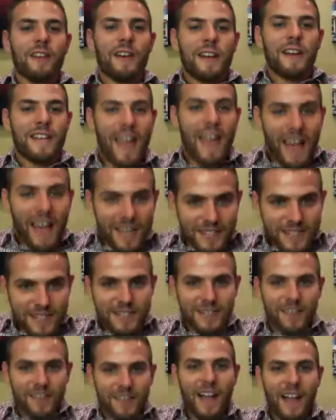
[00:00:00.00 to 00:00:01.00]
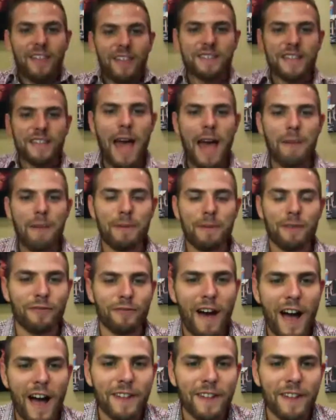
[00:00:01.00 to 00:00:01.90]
Yes, glad this happened